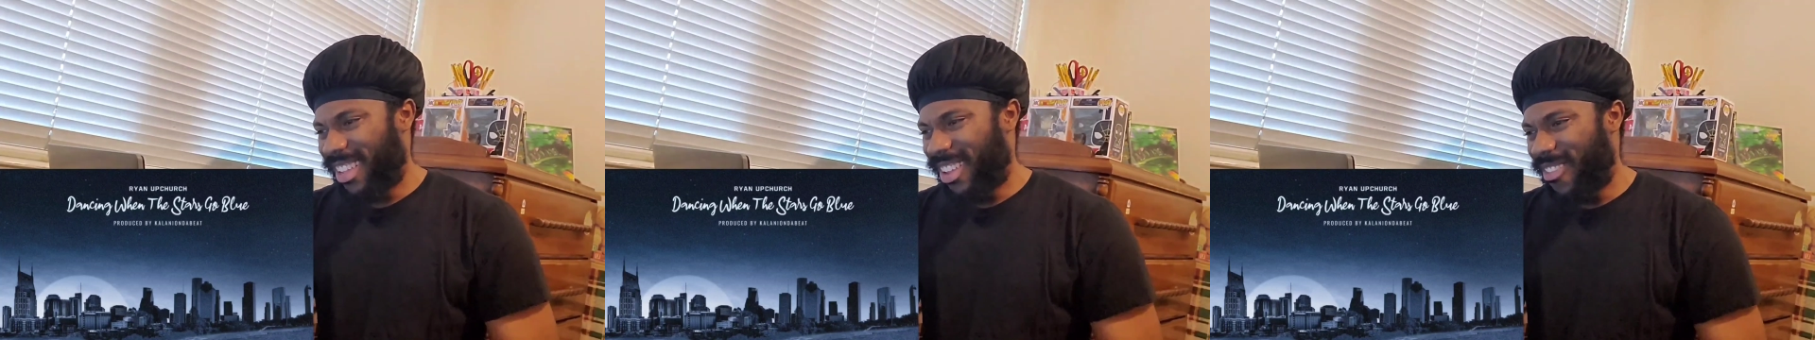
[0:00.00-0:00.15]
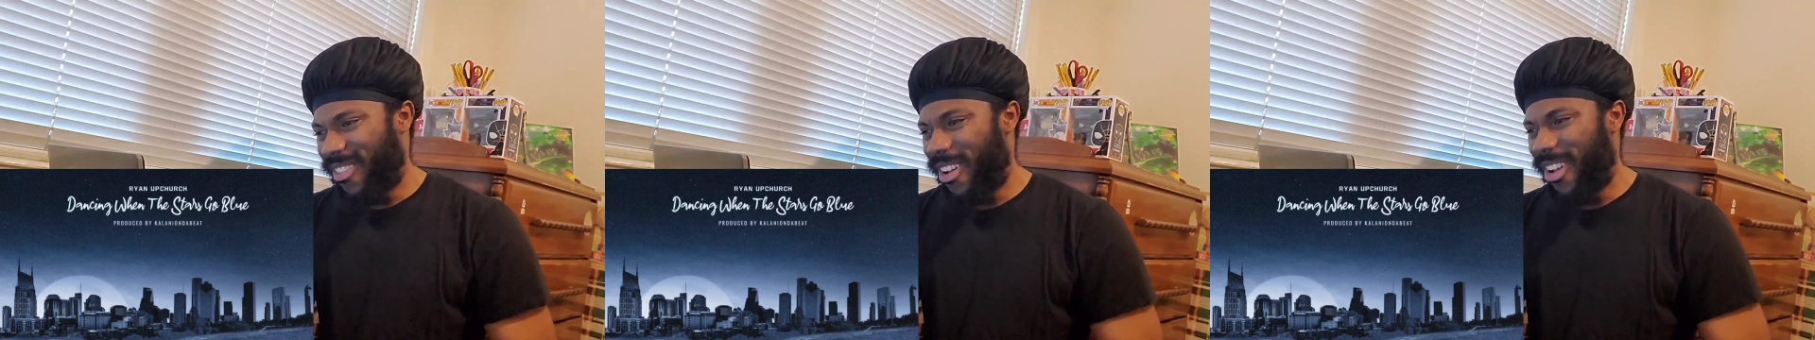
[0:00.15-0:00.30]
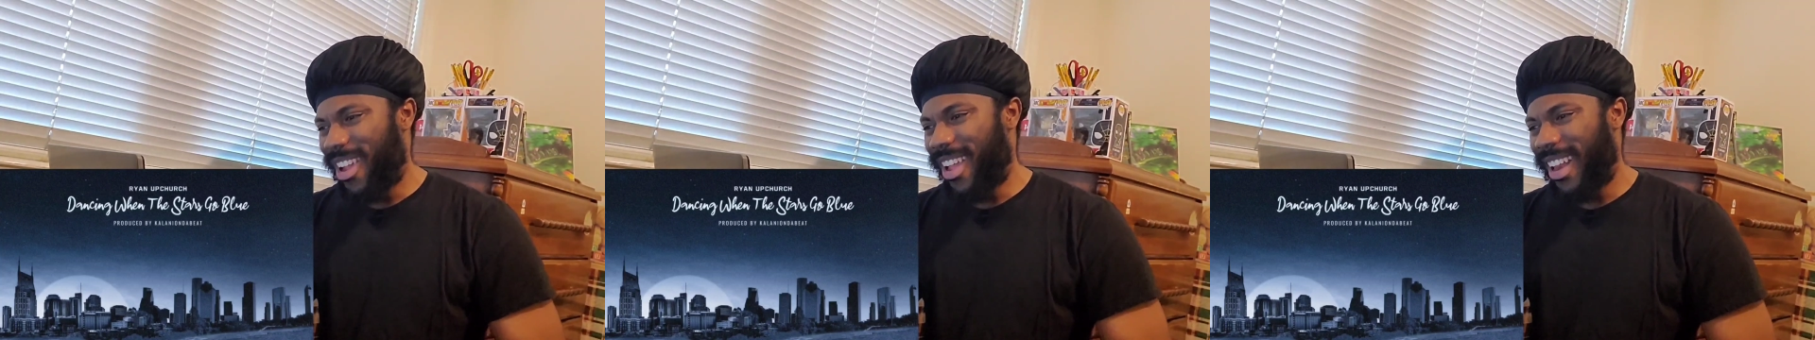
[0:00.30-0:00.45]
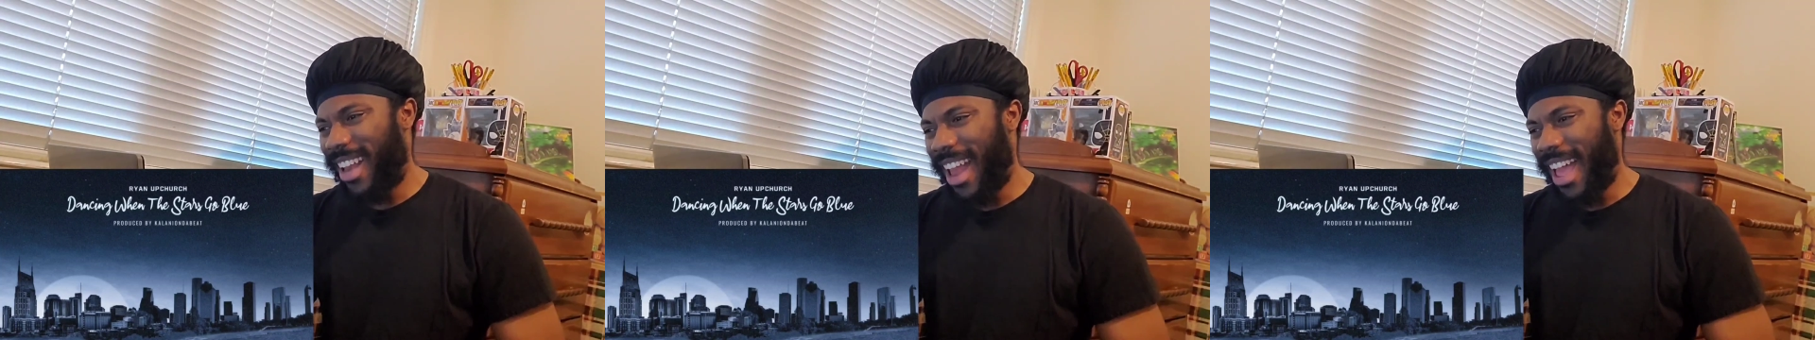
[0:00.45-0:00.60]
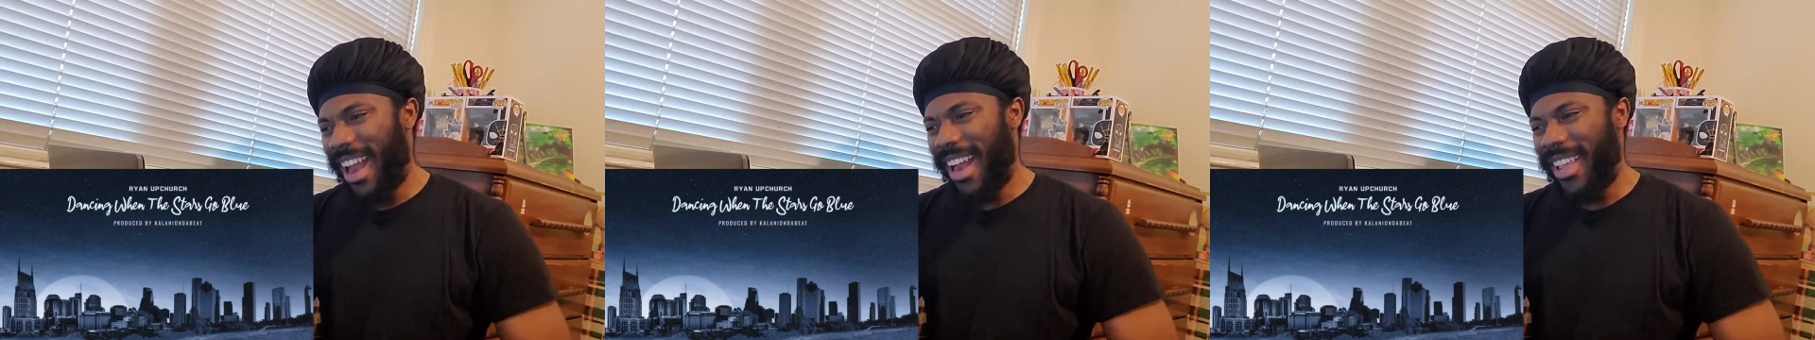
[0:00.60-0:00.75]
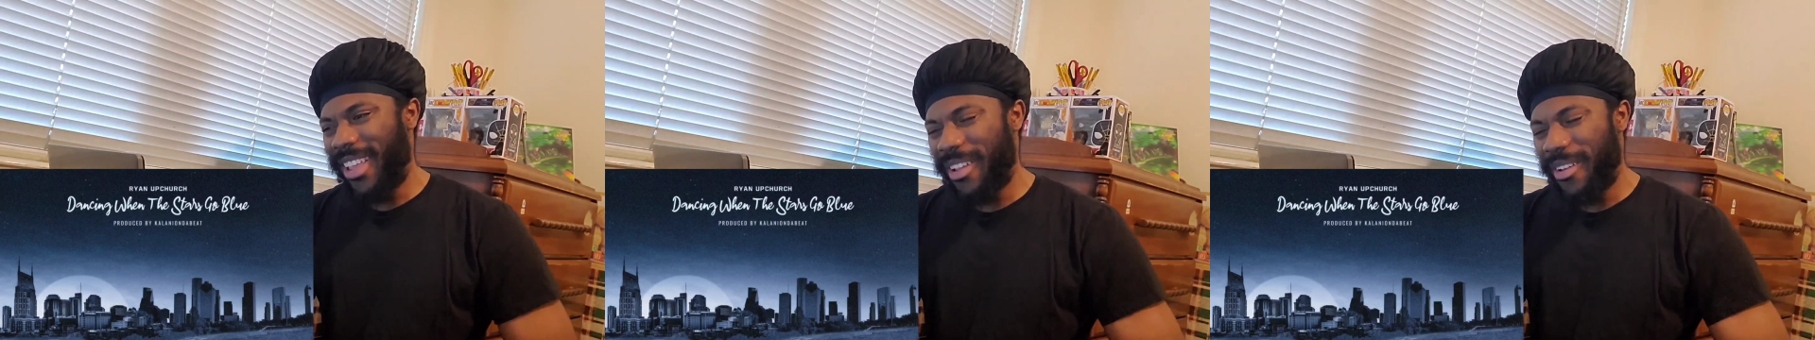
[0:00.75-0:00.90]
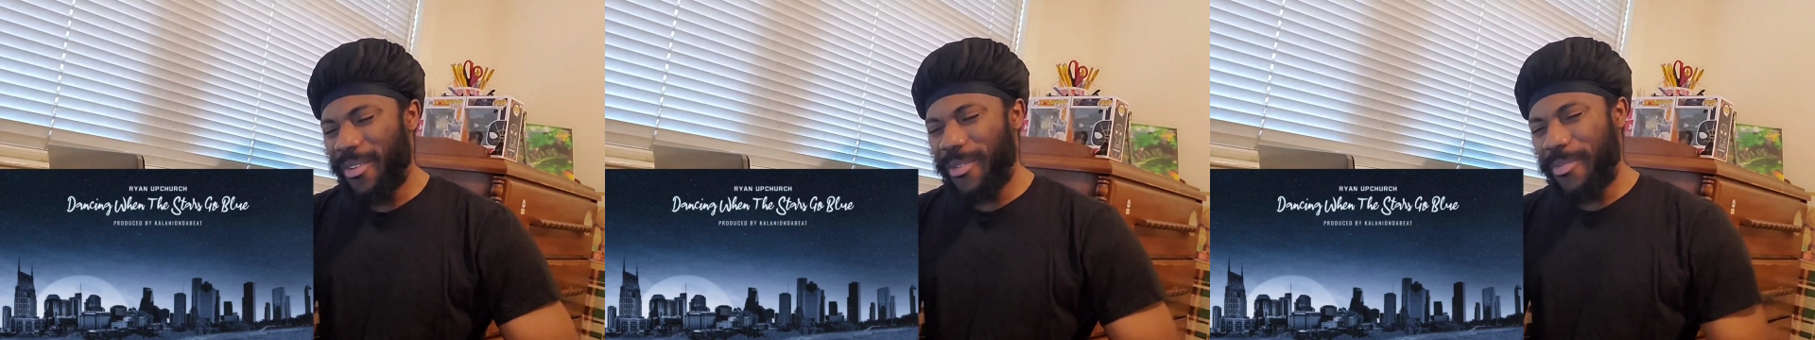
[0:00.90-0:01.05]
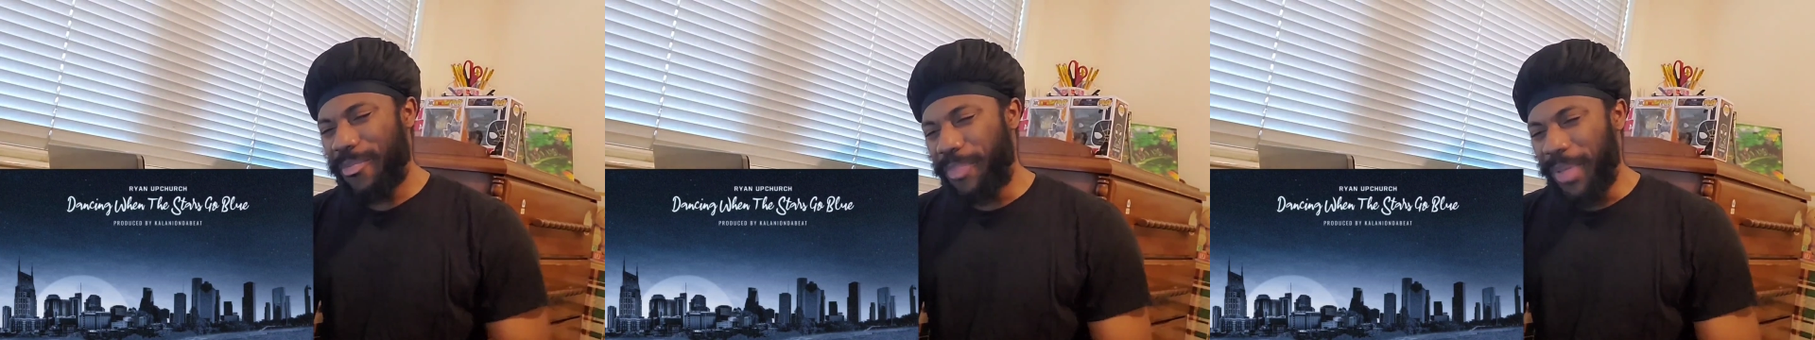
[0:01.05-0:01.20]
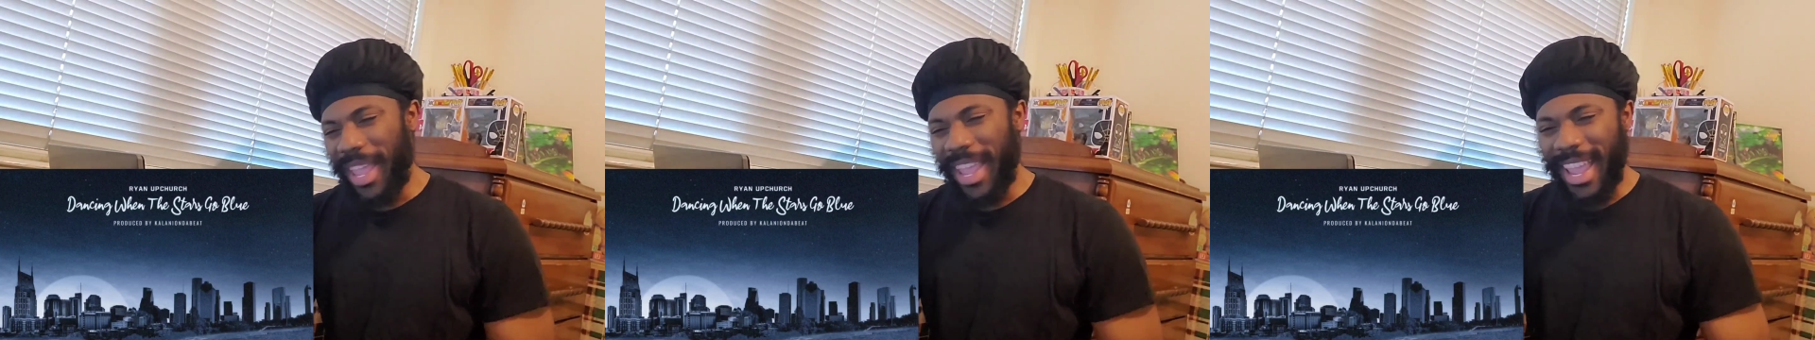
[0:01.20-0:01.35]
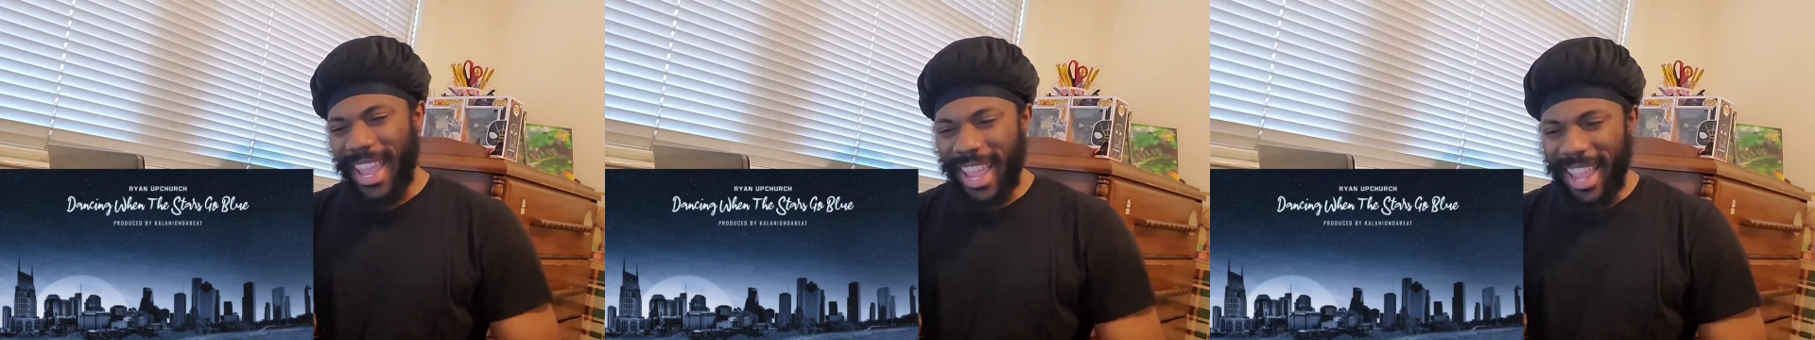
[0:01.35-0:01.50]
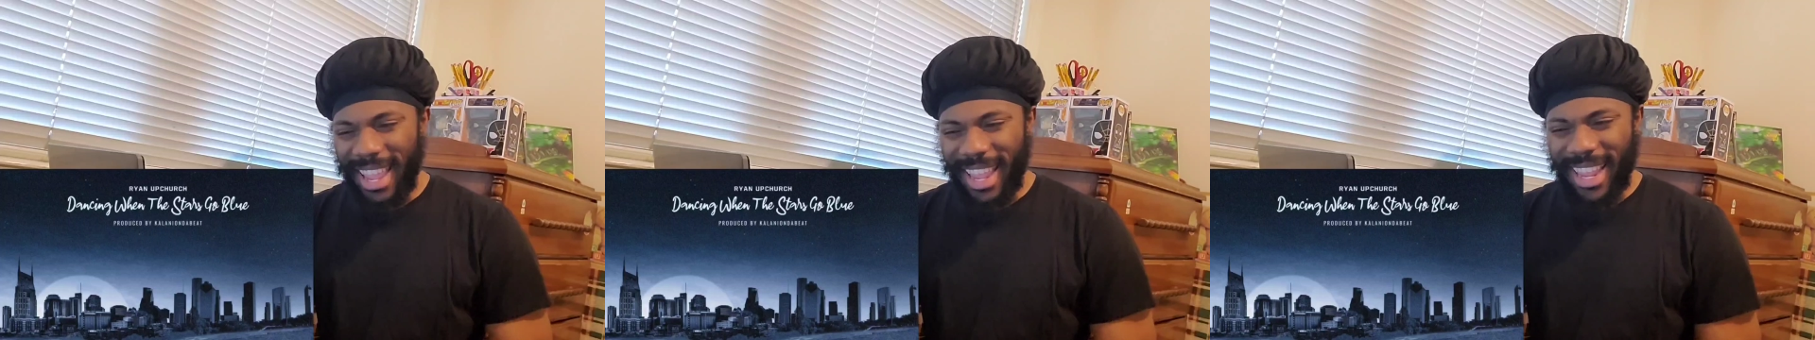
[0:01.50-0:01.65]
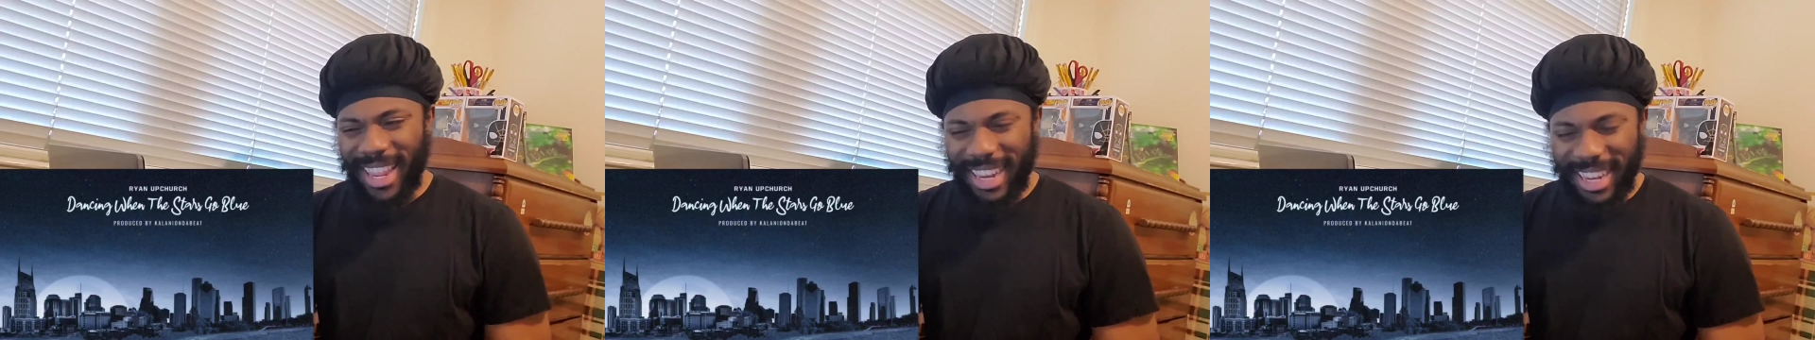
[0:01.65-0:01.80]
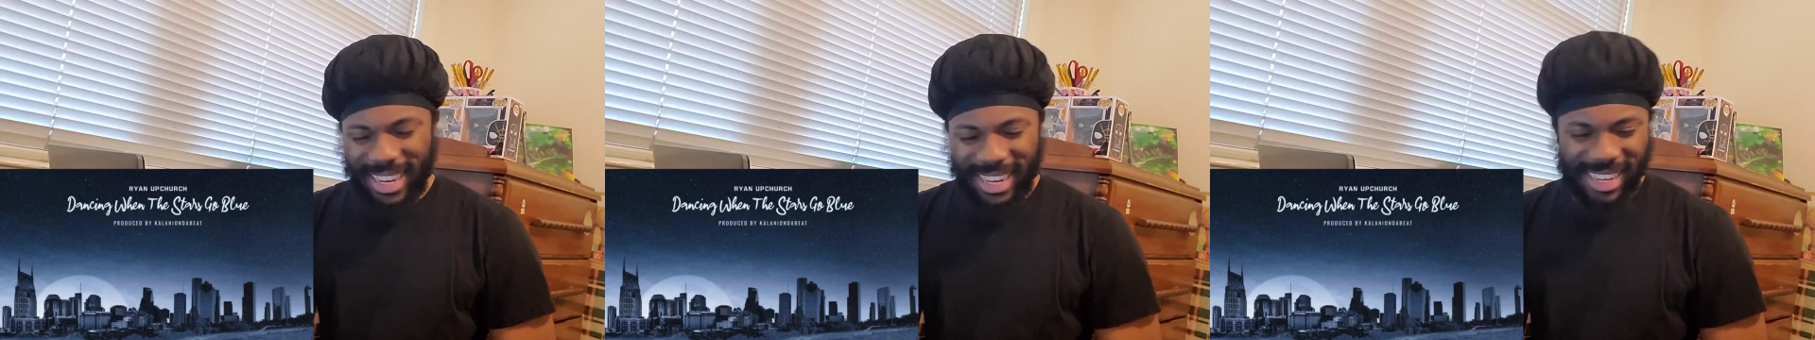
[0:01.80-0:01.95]
Come on, Kalani on the
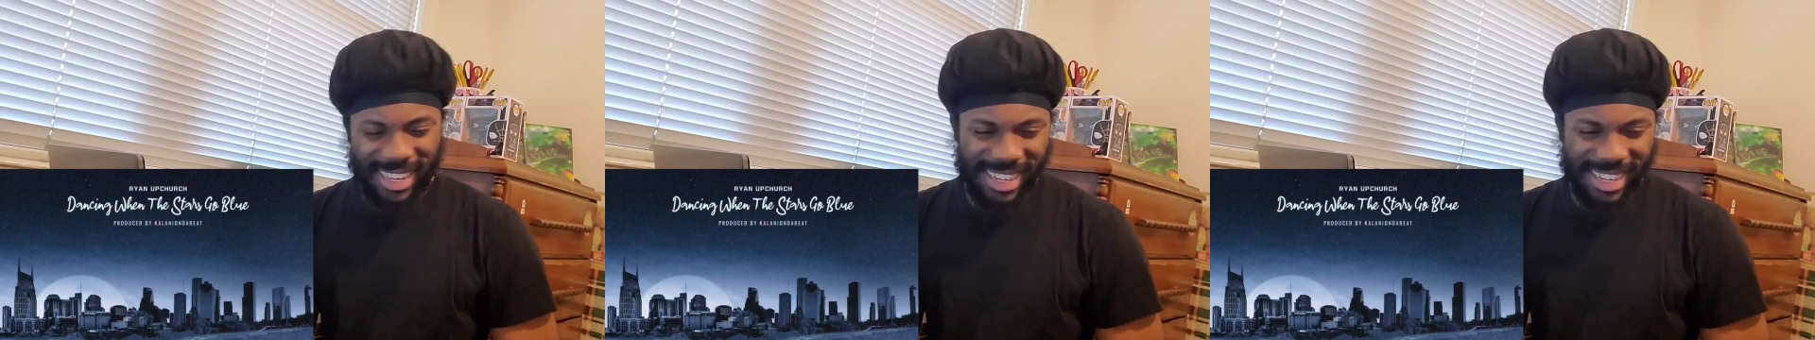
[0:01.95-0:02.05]
beat.